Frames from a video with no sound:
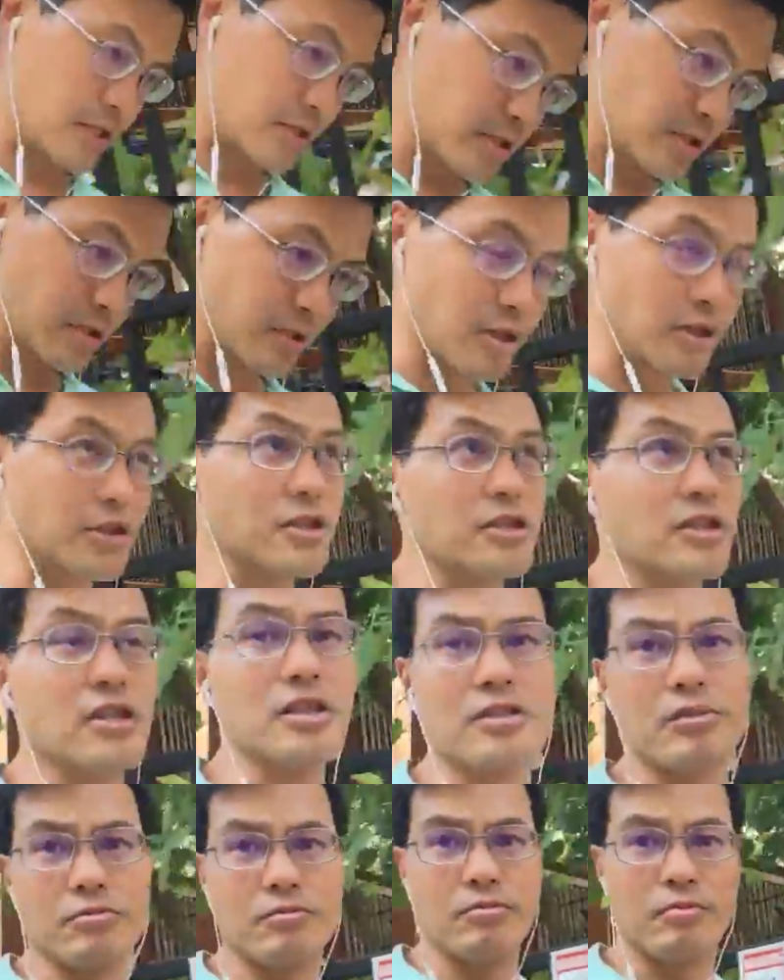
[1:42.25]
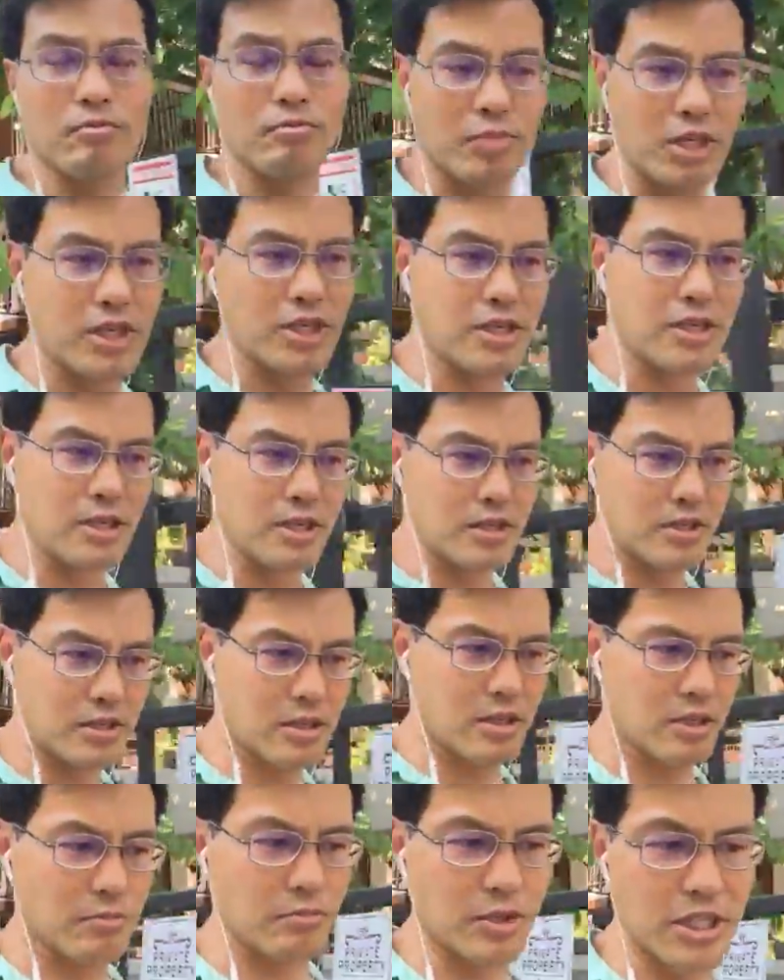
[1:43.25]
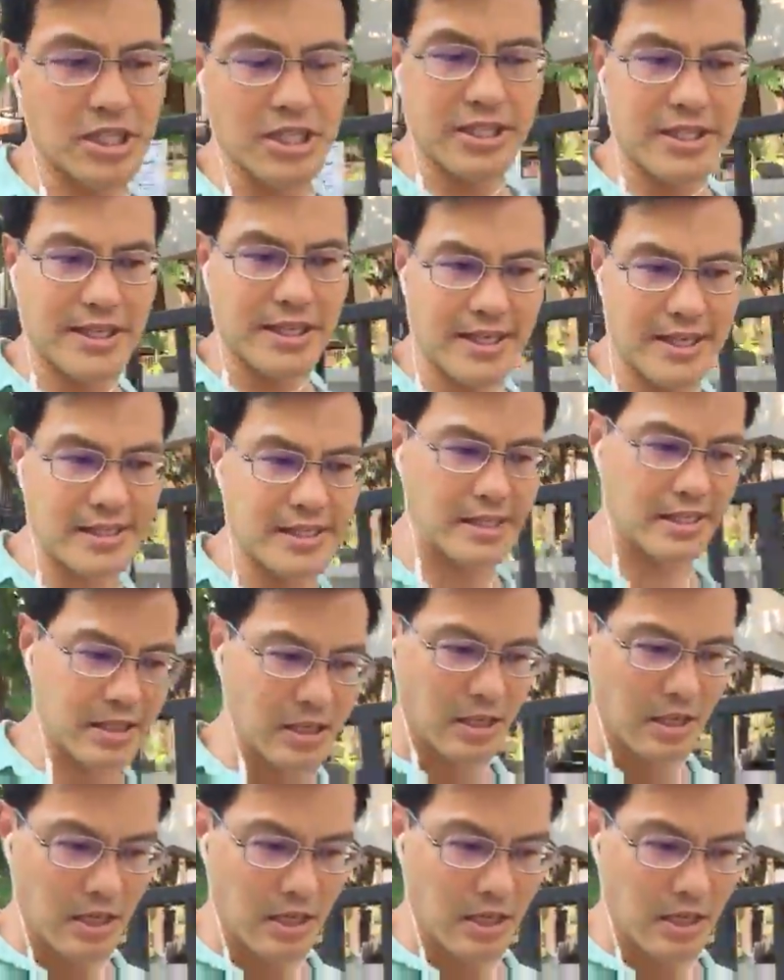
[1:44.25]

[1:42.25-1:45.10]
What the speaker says: such as this, it's called BTS,